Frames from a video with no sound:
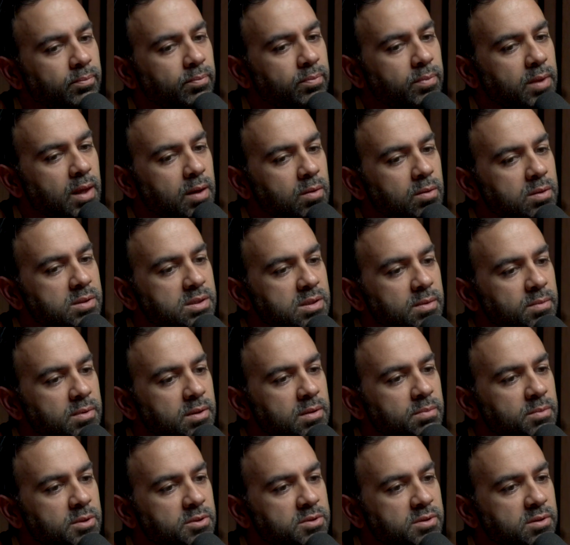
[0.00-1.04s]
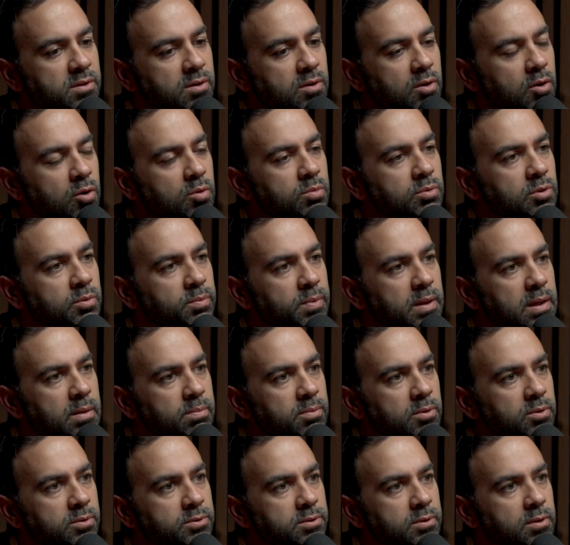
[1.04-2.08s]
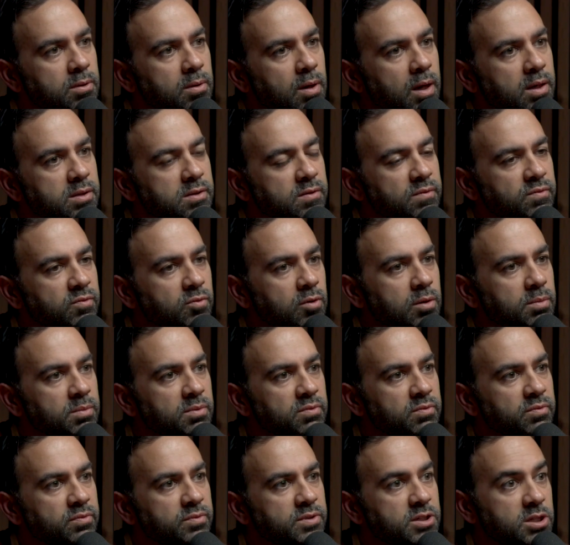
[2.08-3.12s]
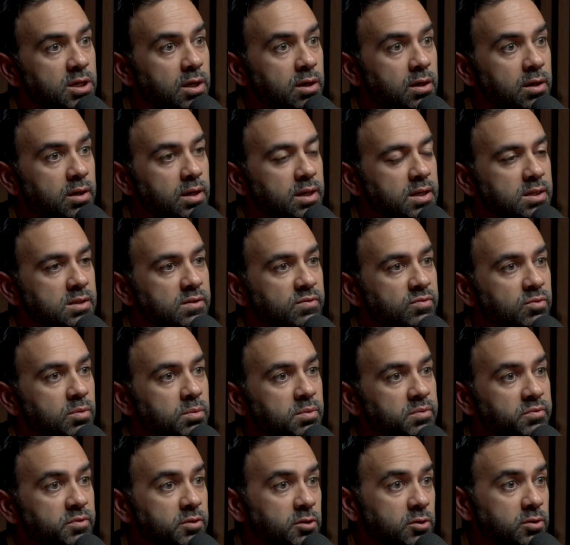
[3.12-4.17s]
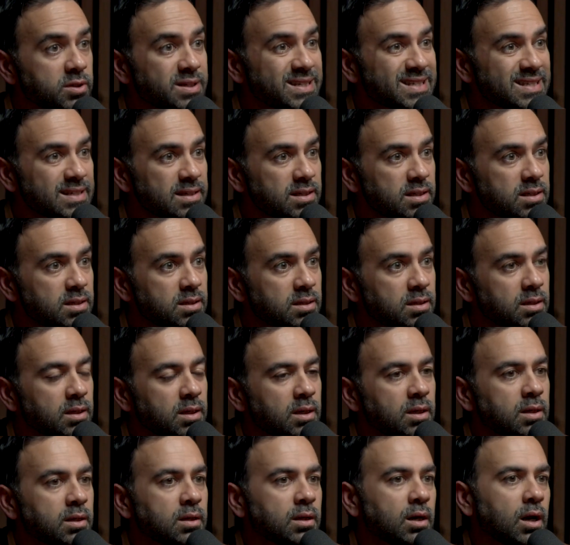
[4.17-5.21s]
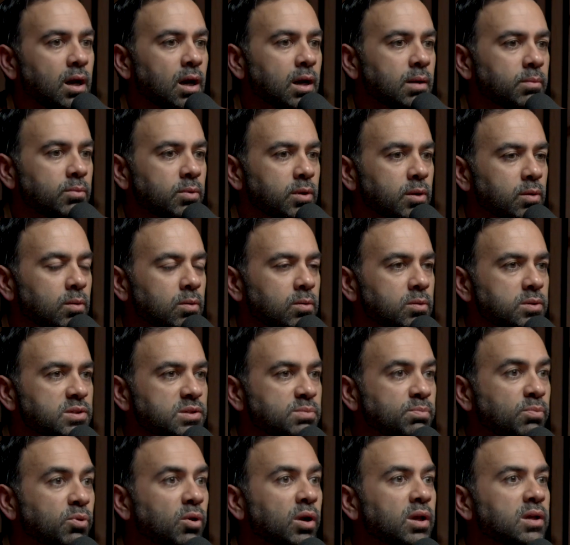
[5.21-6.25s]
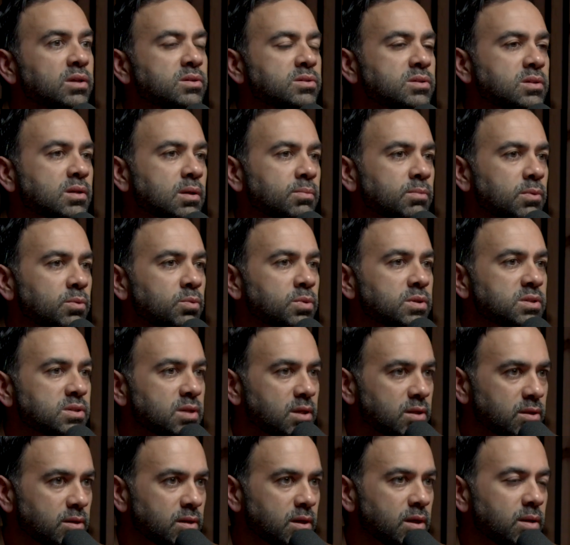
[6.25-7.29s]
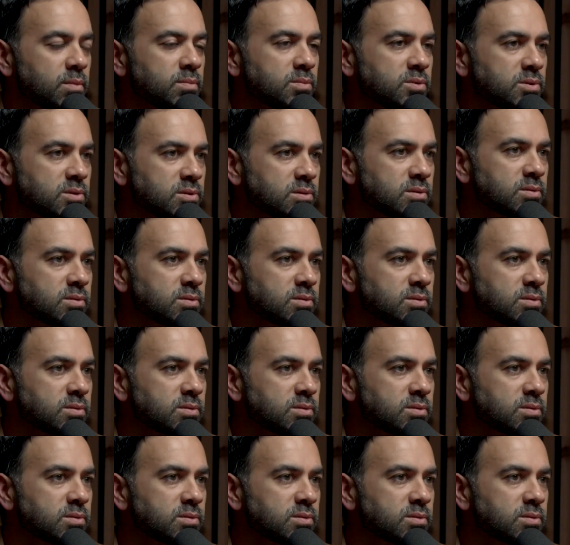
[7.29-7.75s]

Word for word: they were some of the most noble people. So as a form of charity, as a form of a good deed, um, we always praise them when we say their names.